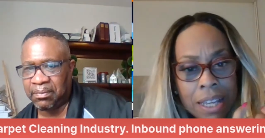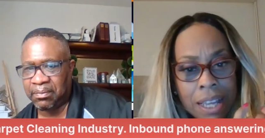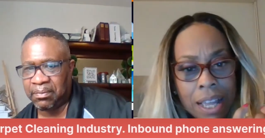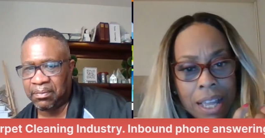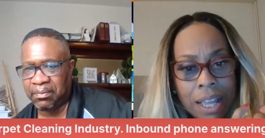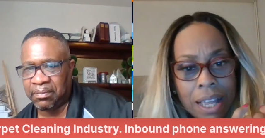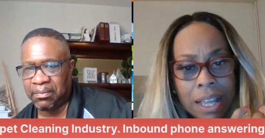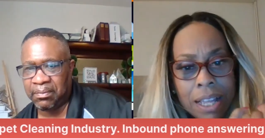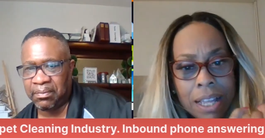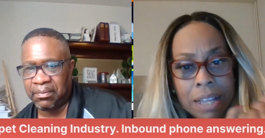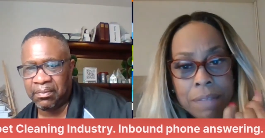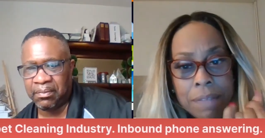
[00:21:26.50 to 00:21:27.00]

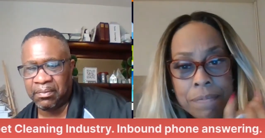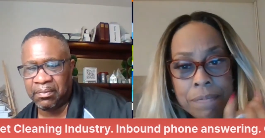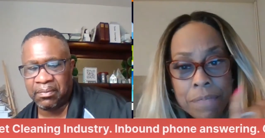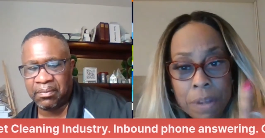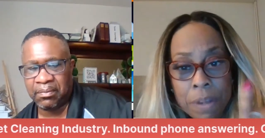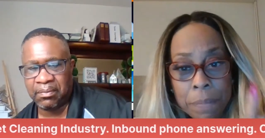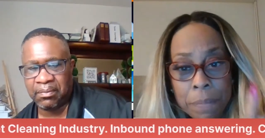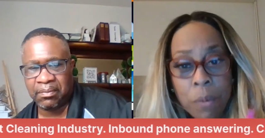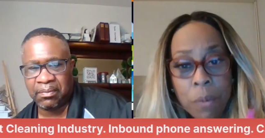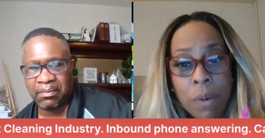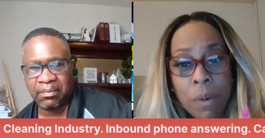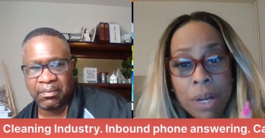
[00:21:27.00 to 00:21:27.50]
Speaker 1: uh,
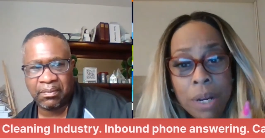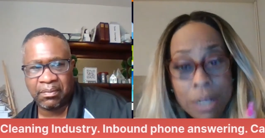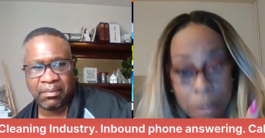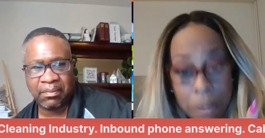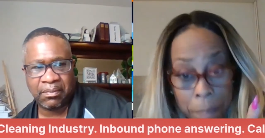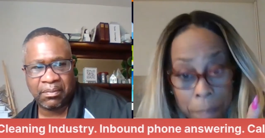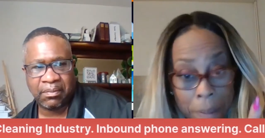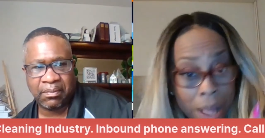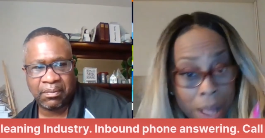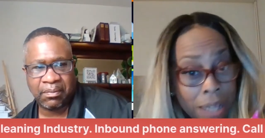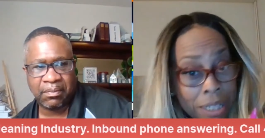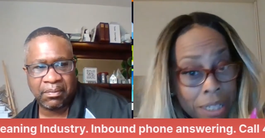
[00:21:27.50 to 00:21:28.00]
number one,
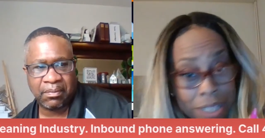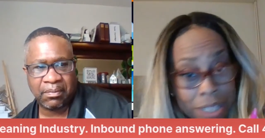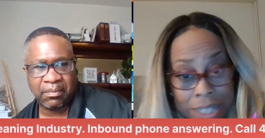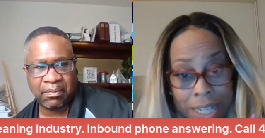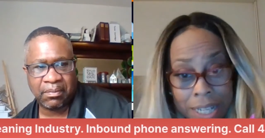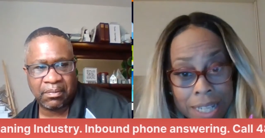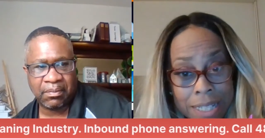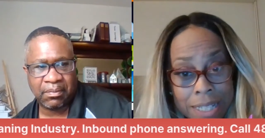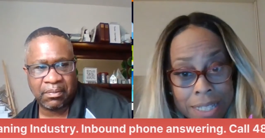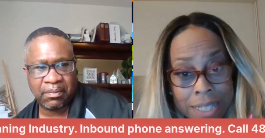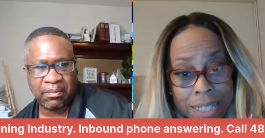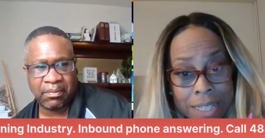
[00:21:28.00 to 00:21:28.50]

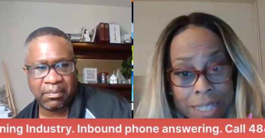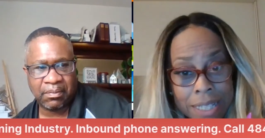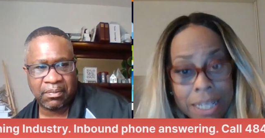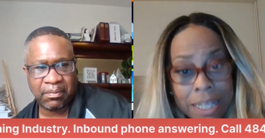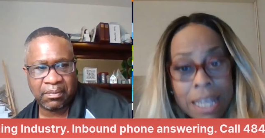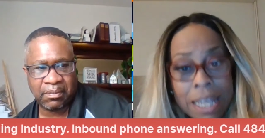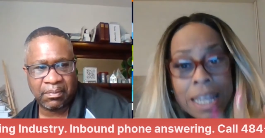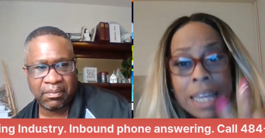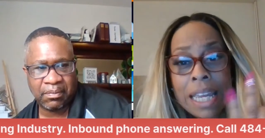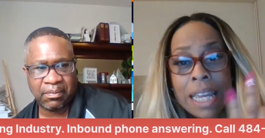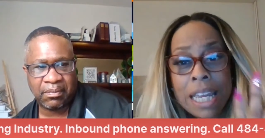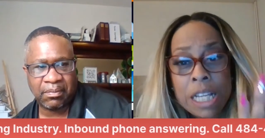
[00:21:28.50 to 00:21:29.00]
apologizing,
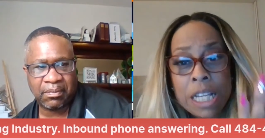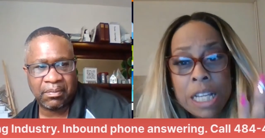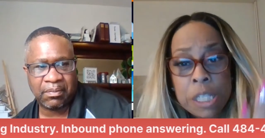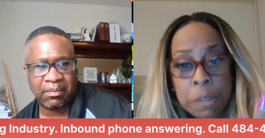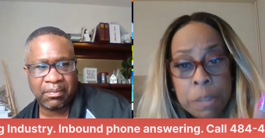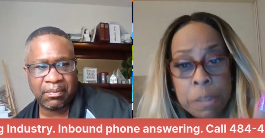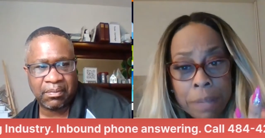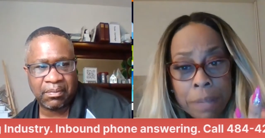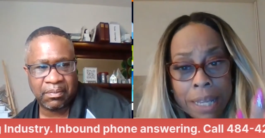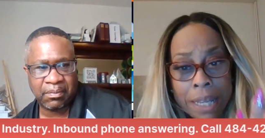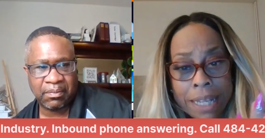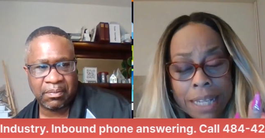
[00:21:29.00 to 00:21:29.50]

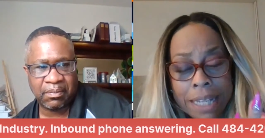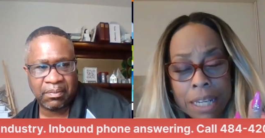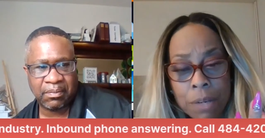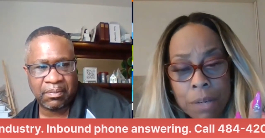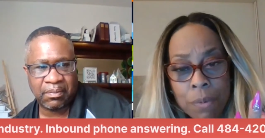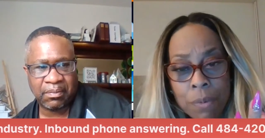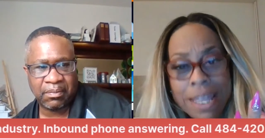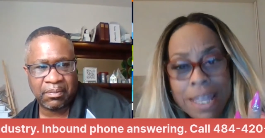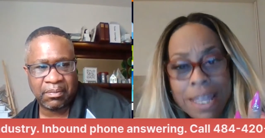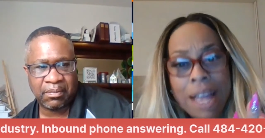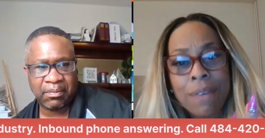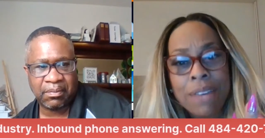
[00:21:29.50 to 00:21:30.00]
explaining
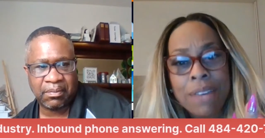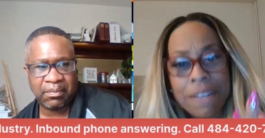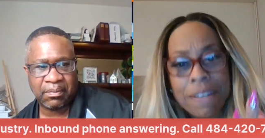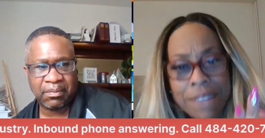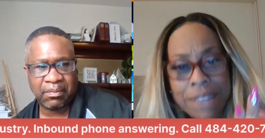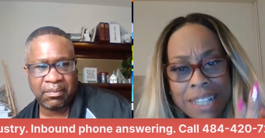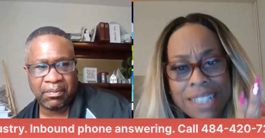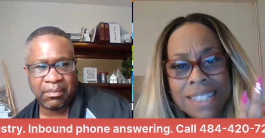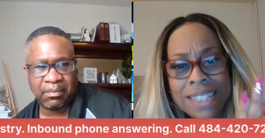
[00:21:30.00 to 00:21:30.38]
without giving a